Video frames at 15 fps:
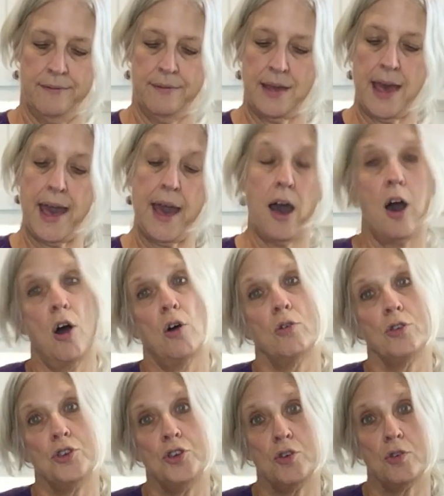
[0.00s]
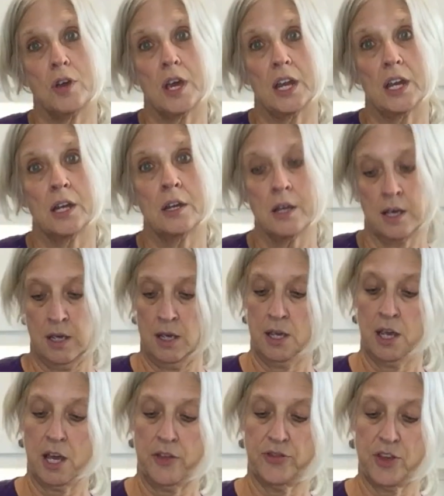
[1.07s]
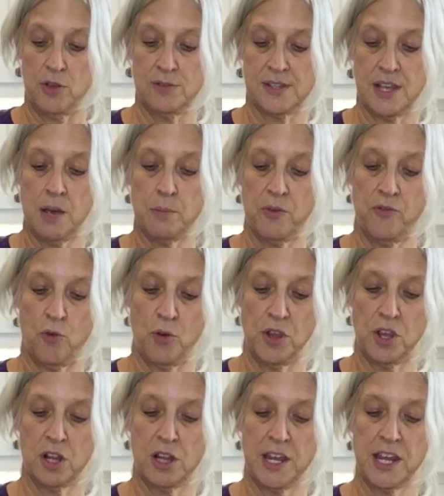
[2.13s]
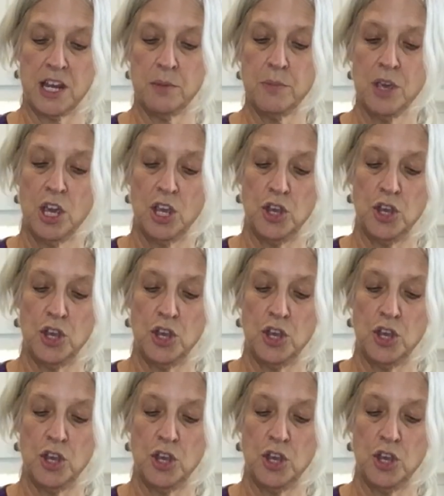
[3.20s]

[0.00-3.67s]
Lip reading: how you can cut those up before you clean them.